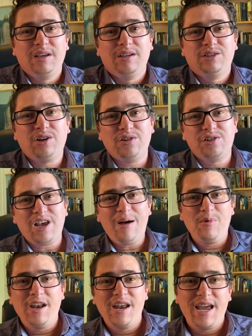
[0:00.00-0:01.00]
So Psalm
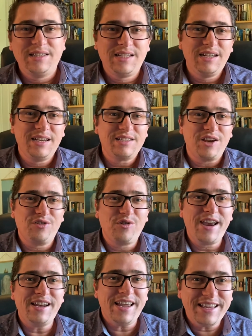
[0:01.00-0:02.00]
119 is a
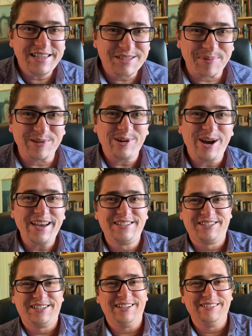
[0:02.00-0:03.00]
great
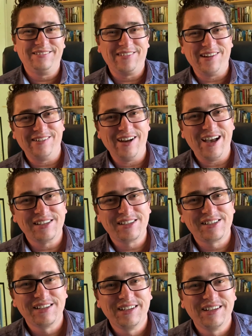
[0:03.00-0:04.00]
inspiration for
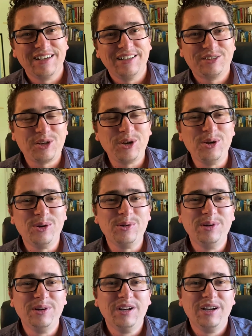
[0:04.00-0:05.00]
us to